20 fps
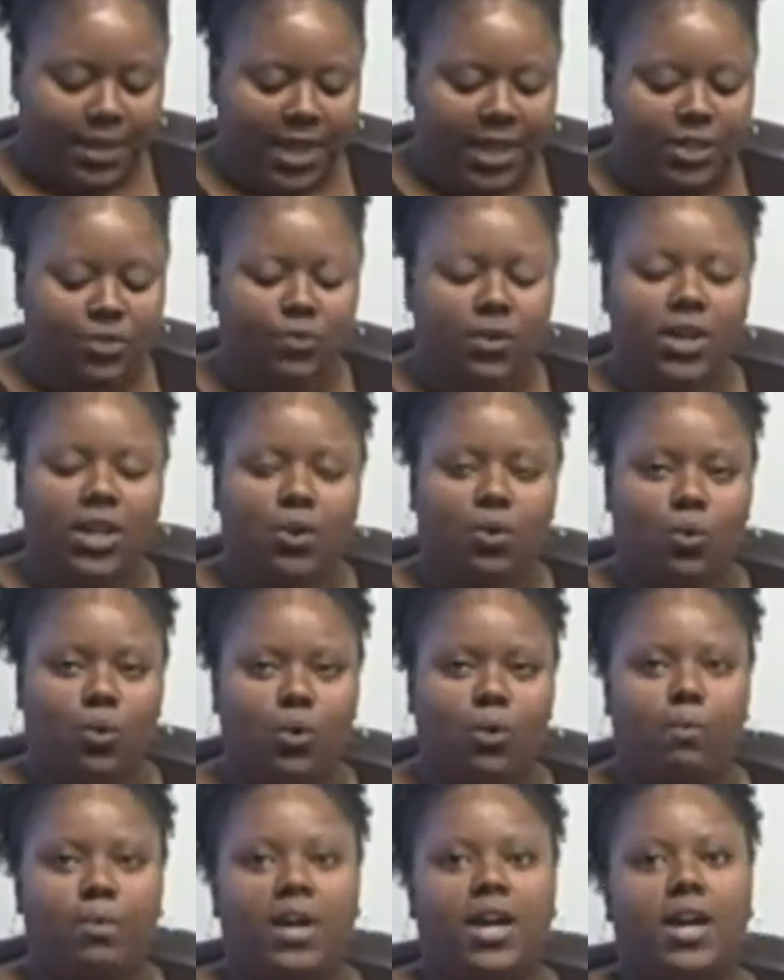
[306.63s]
It's really
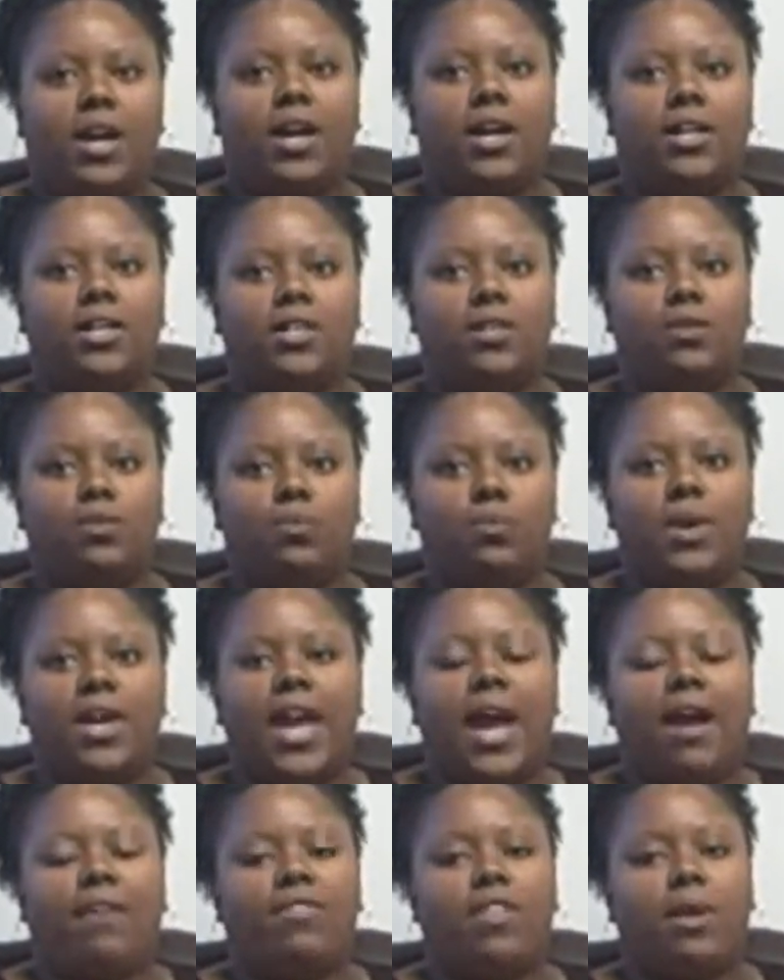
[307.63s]
cool because we
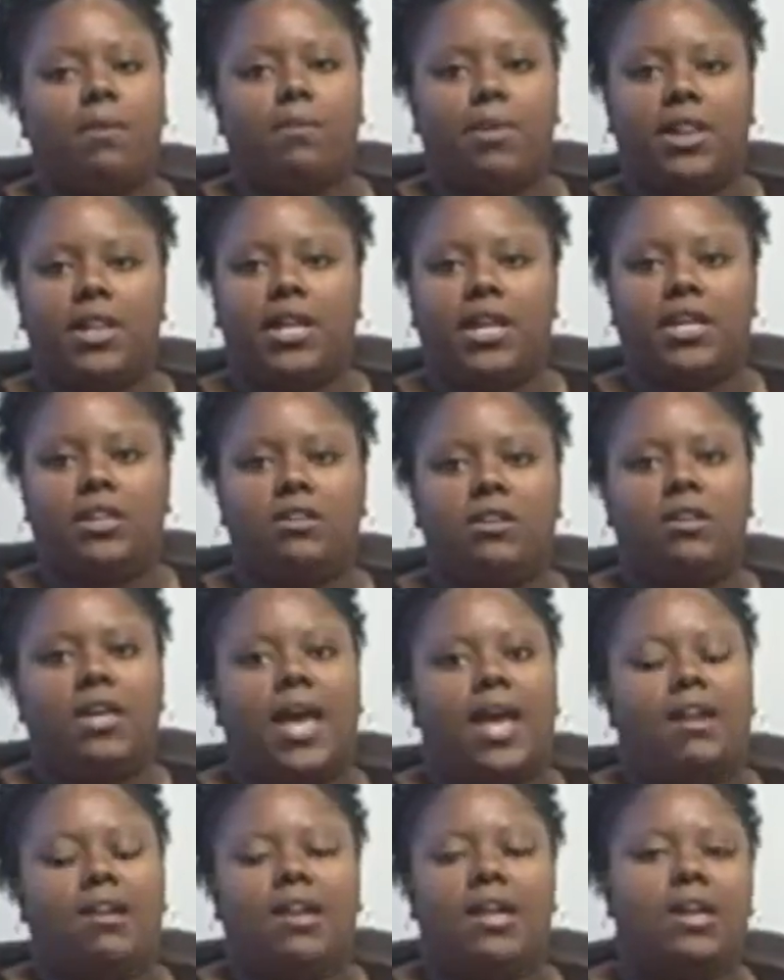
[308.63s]
have the ability to
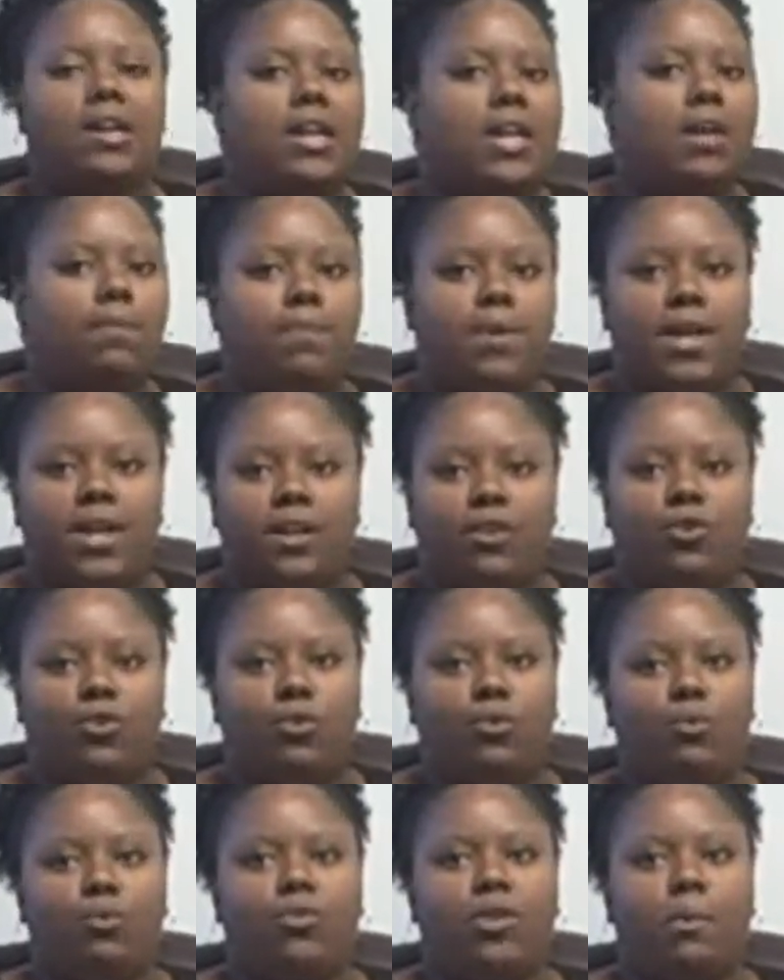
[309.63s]
get knee deep
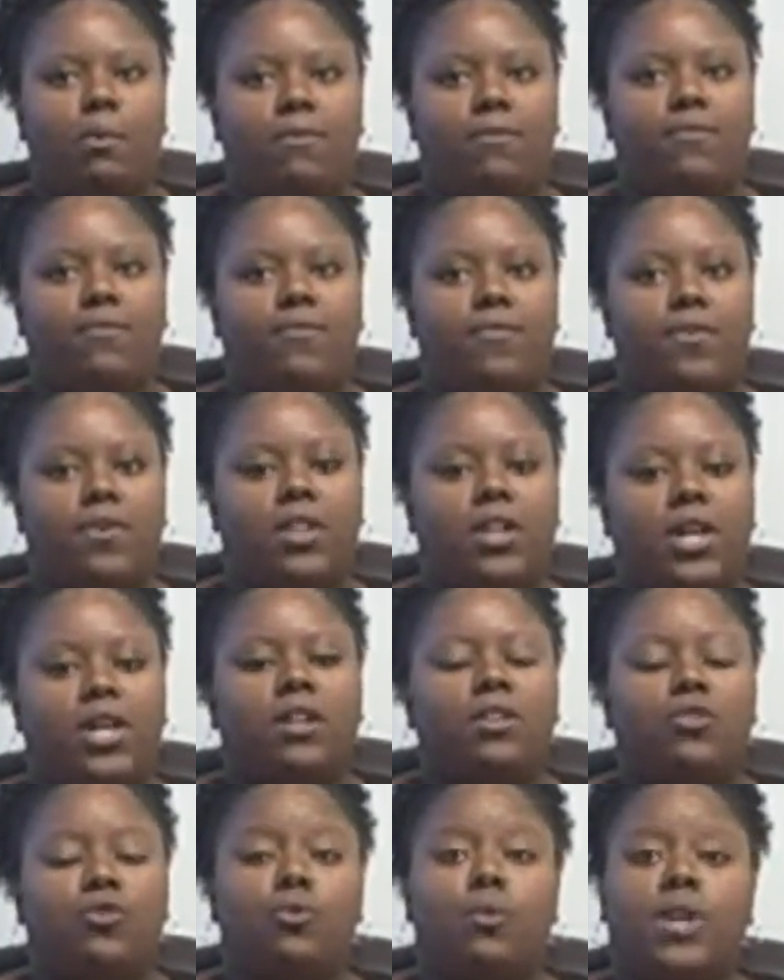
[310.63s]

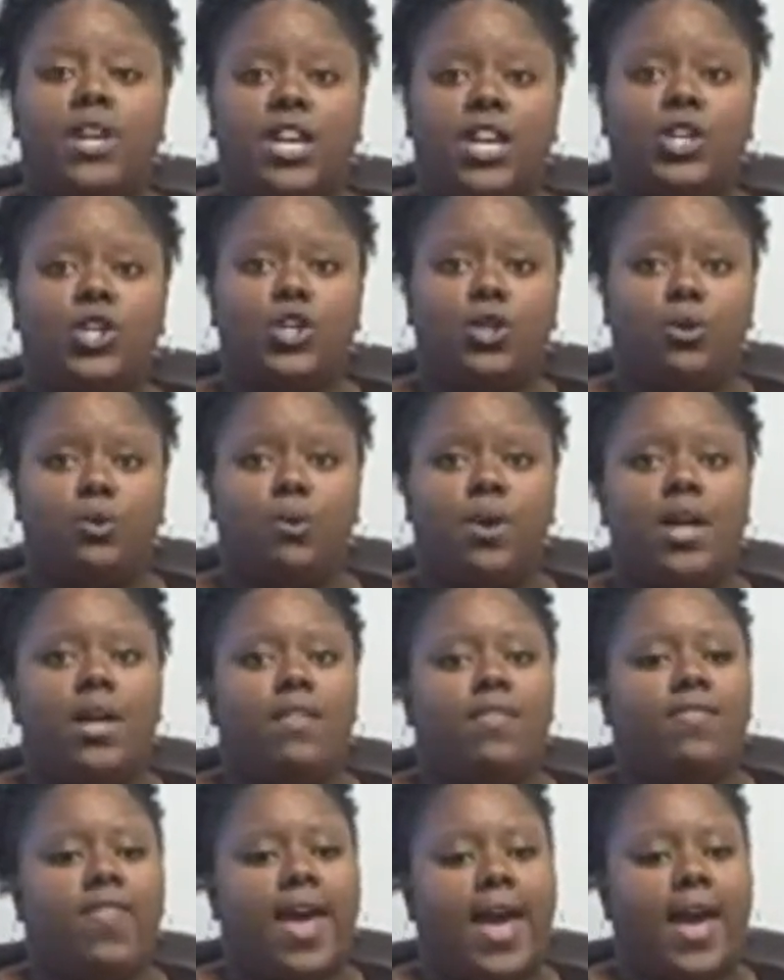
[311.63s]
into an issue
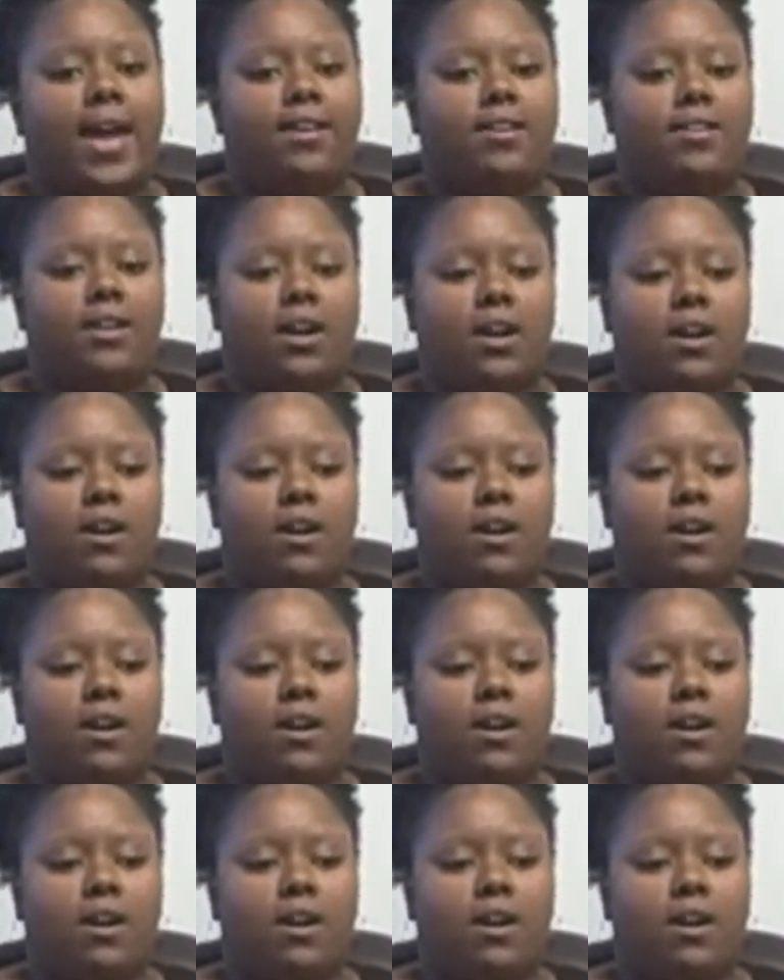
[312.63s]
that